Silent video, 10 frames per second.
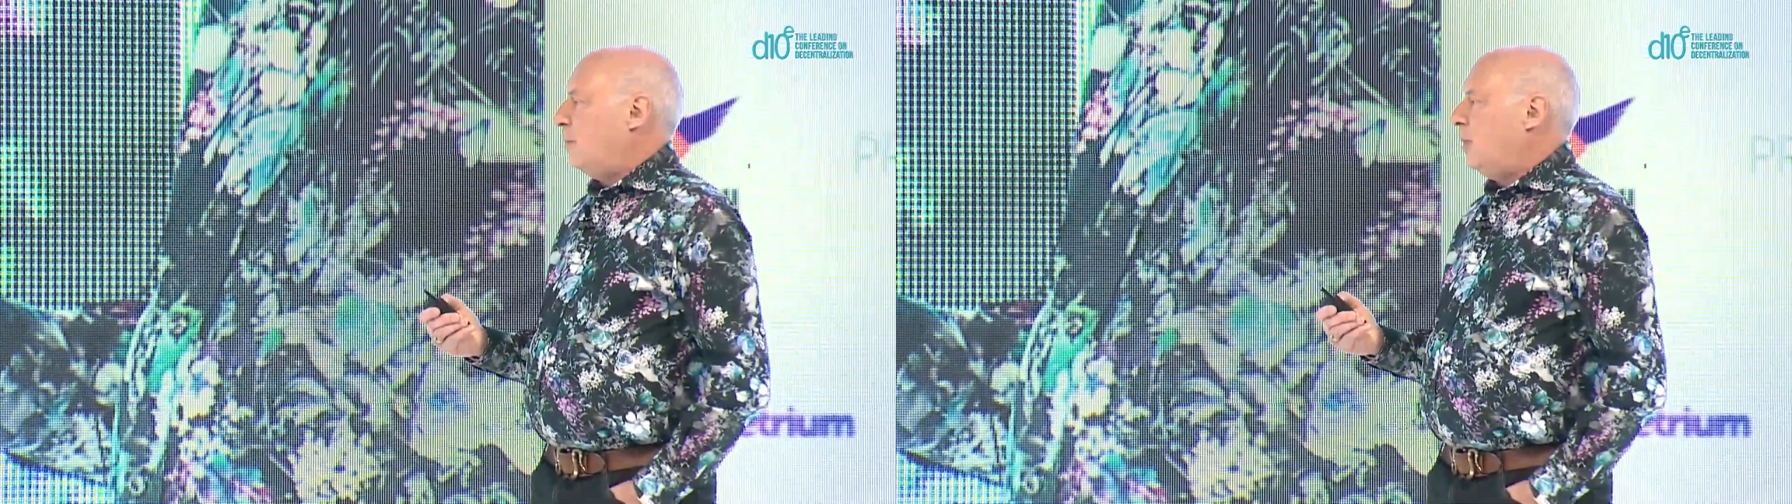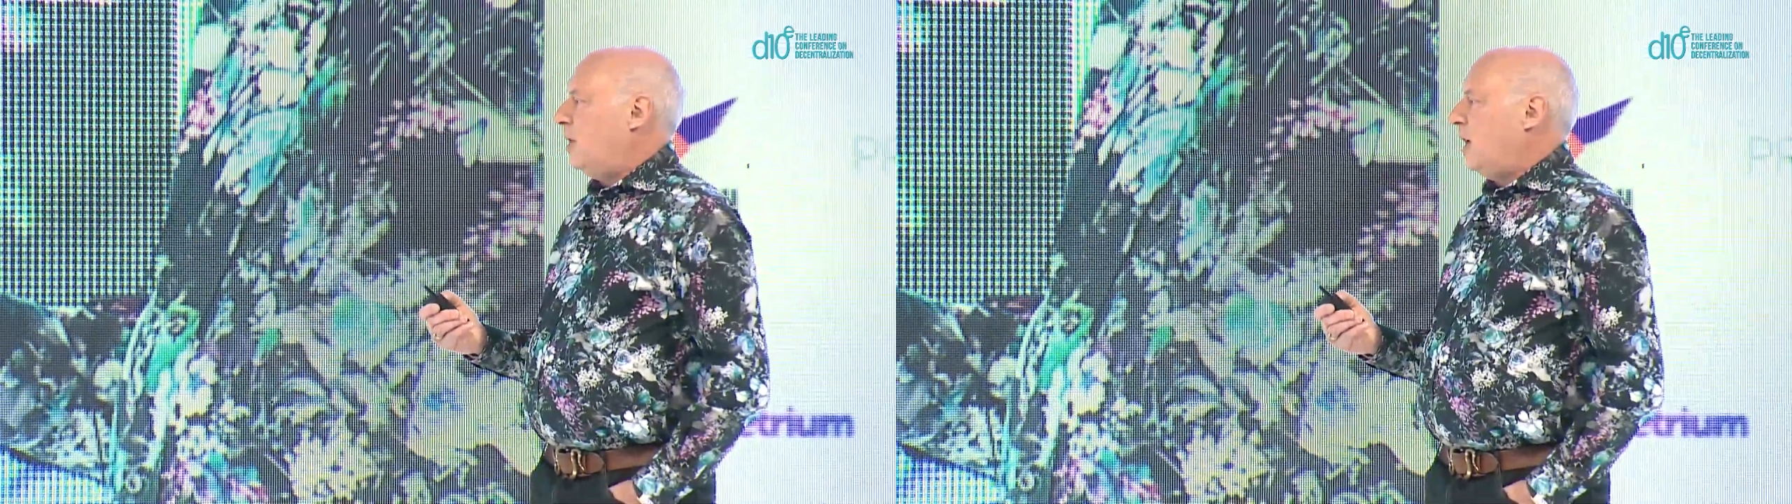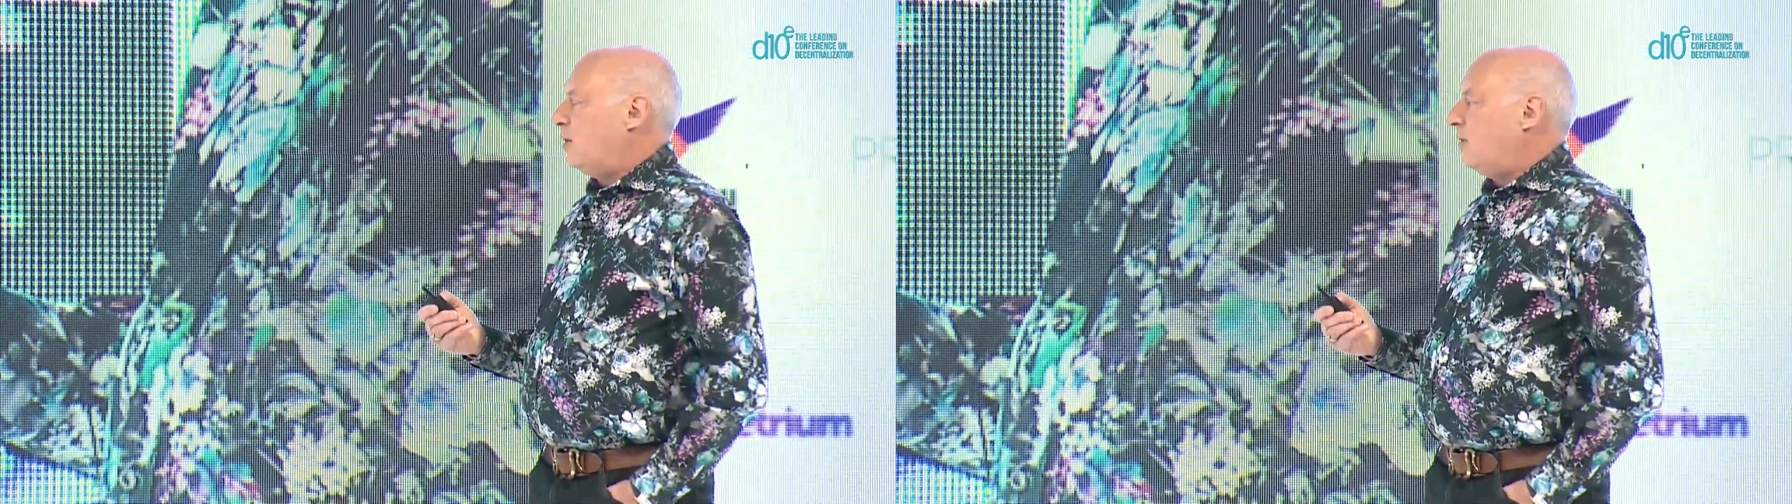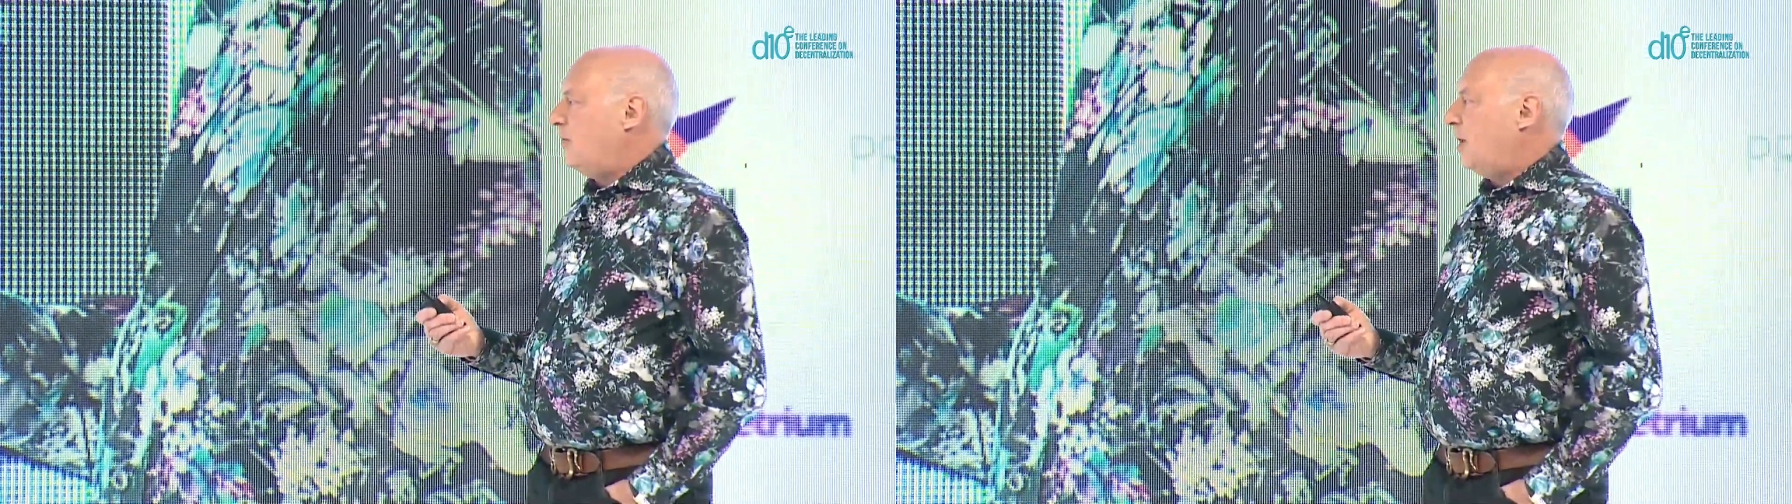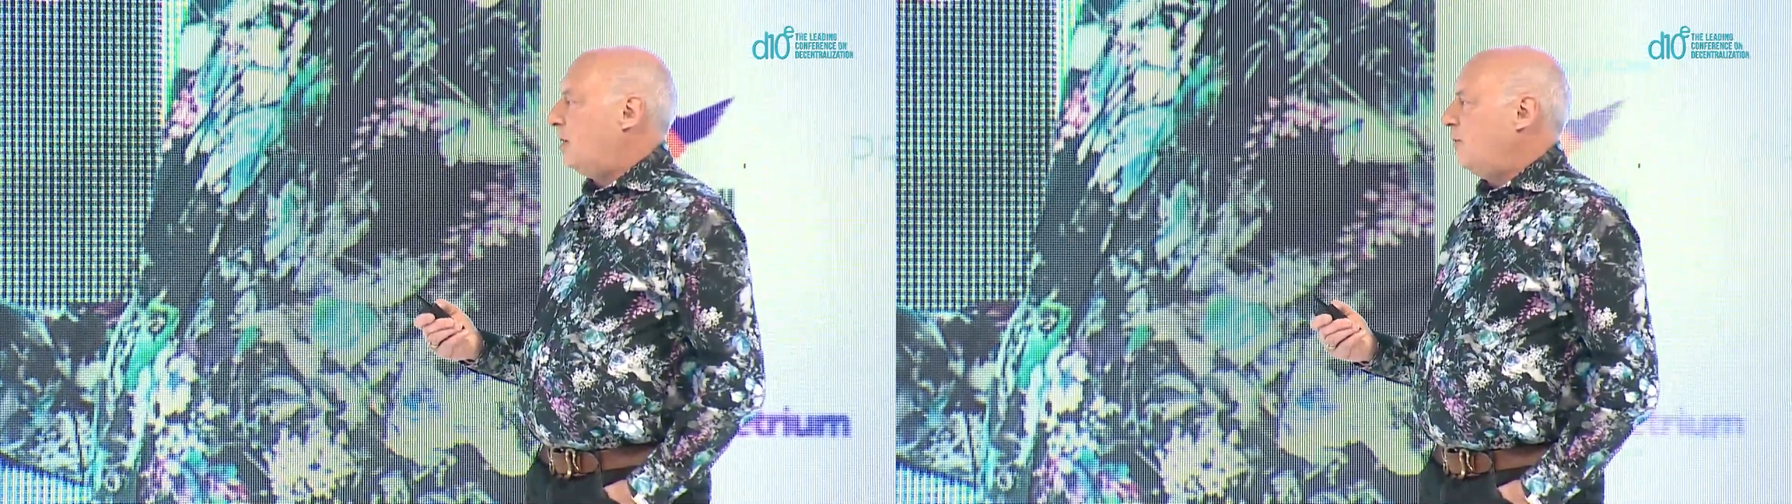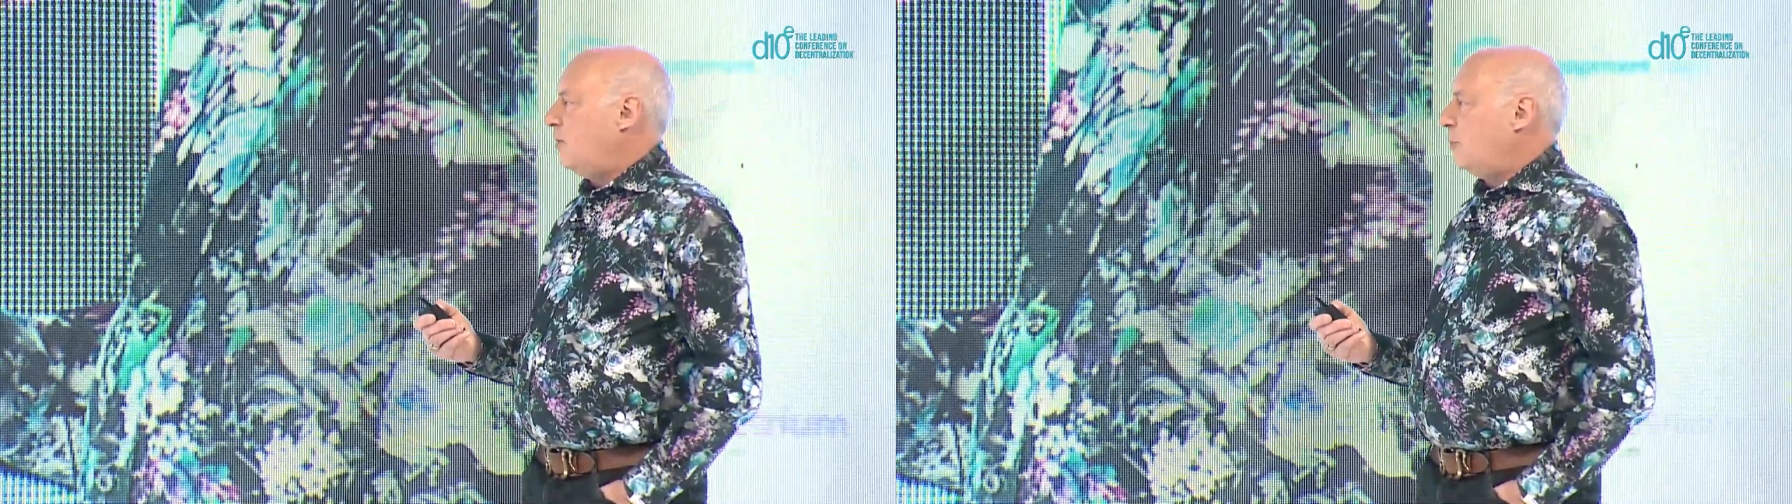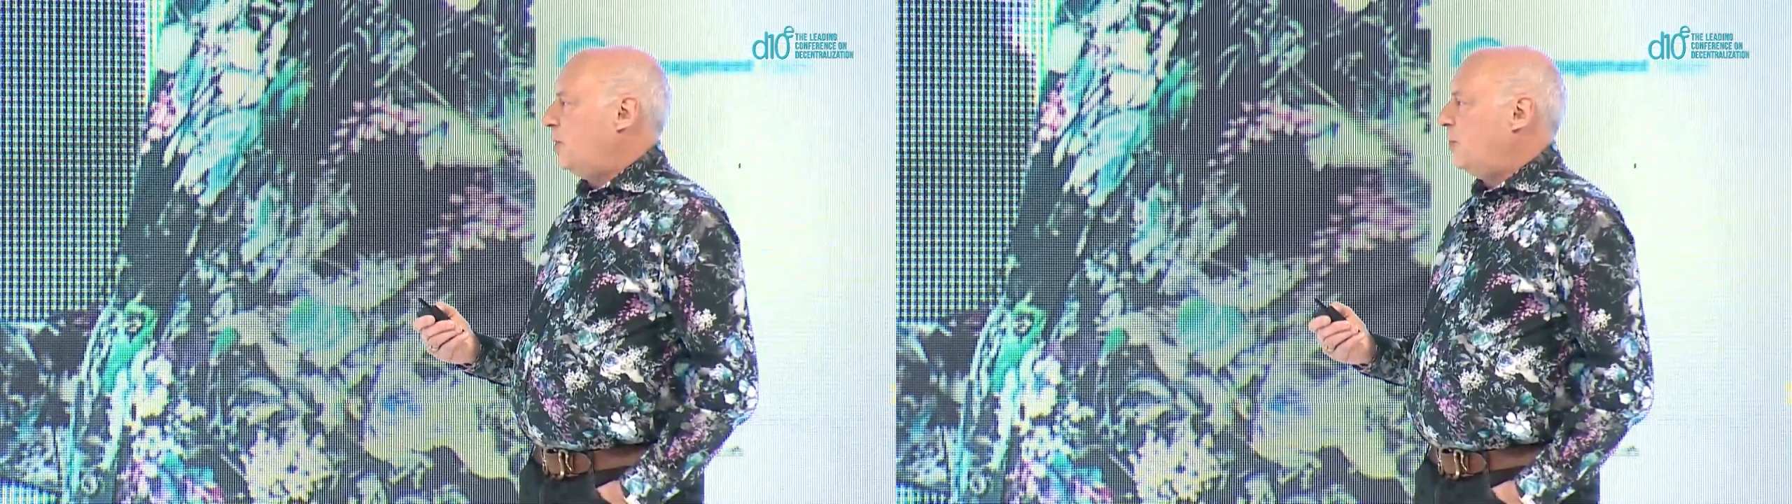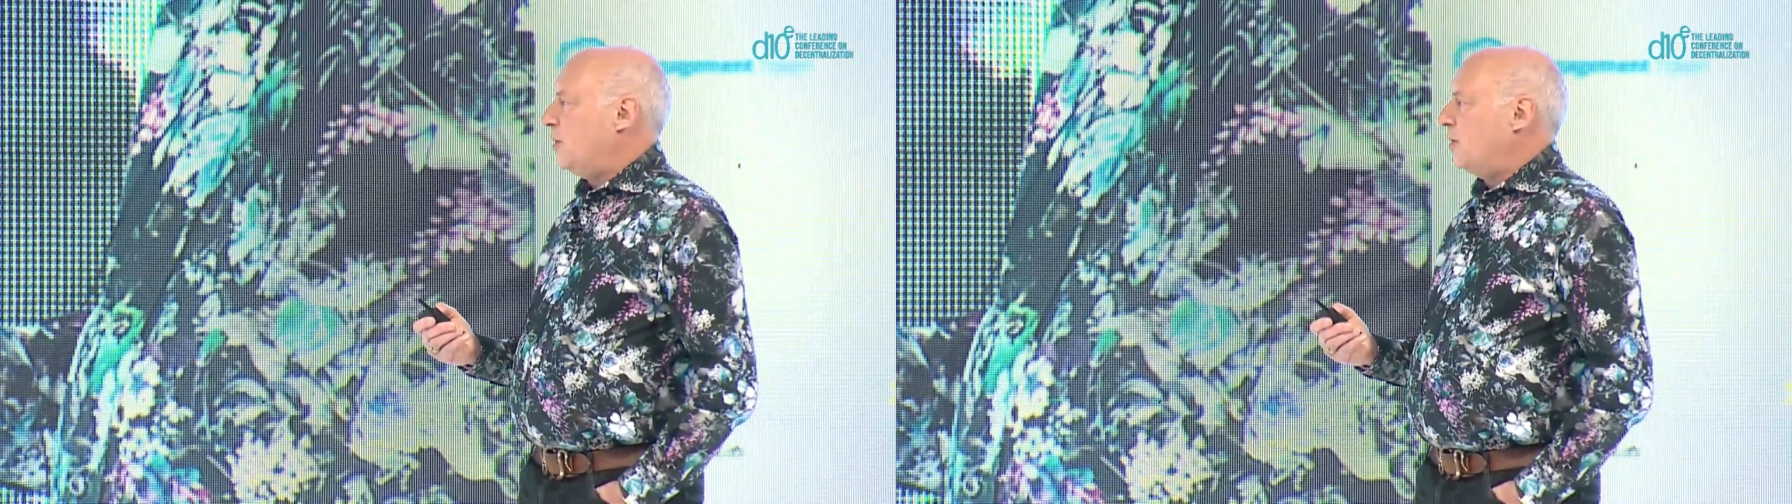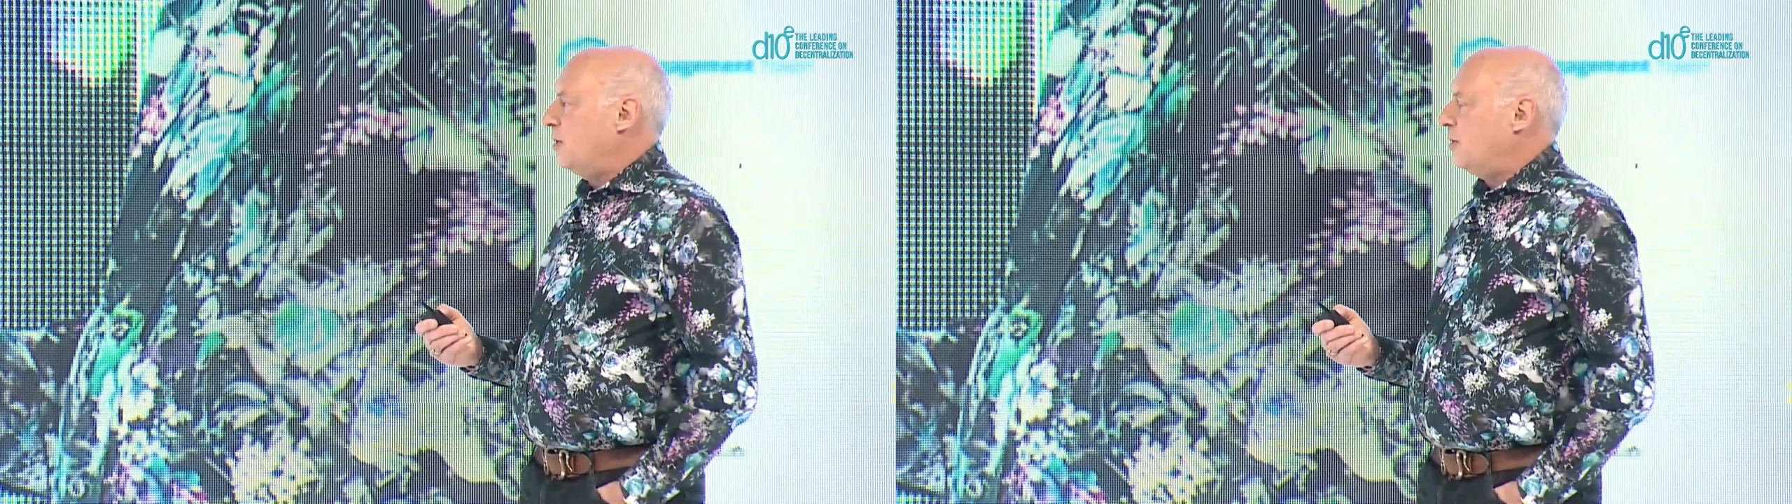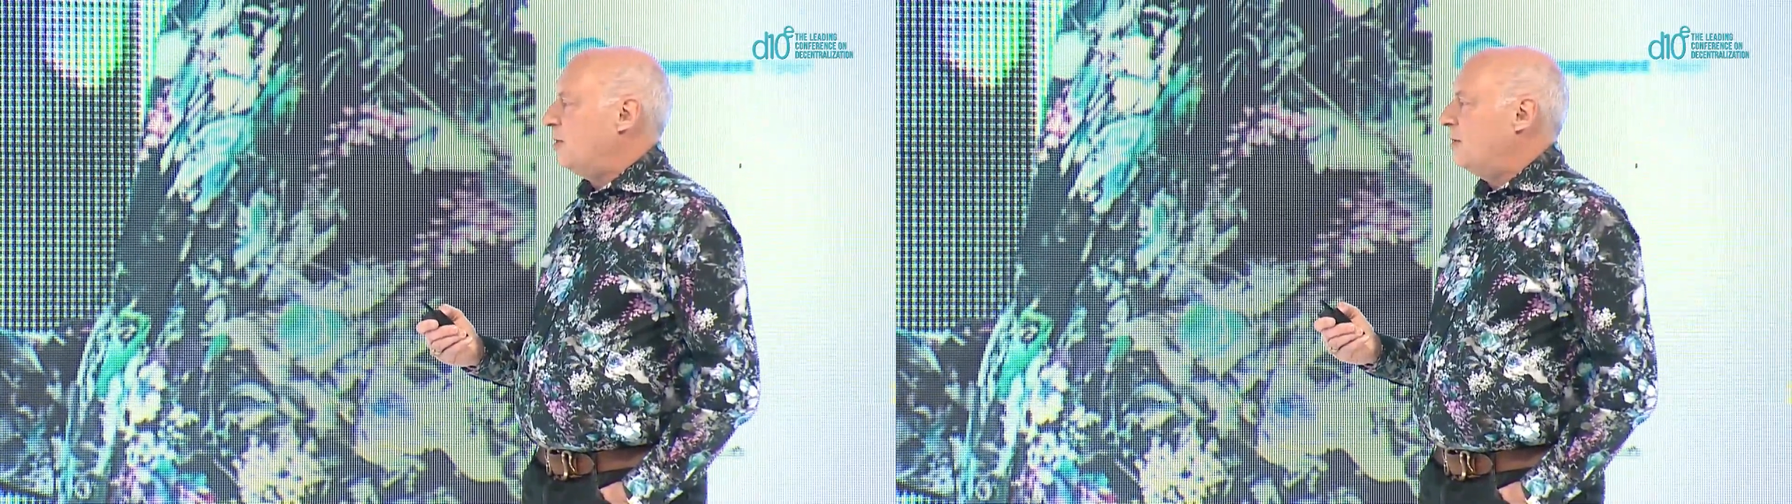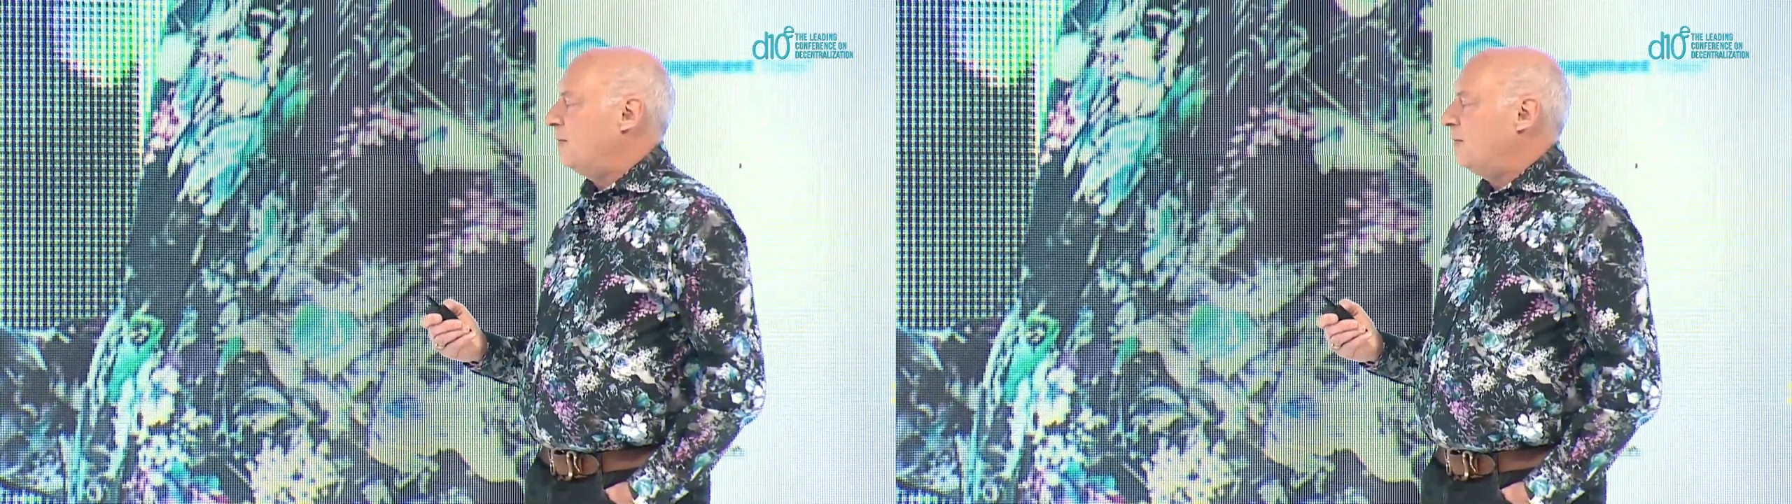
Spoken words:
be as effective as a big business.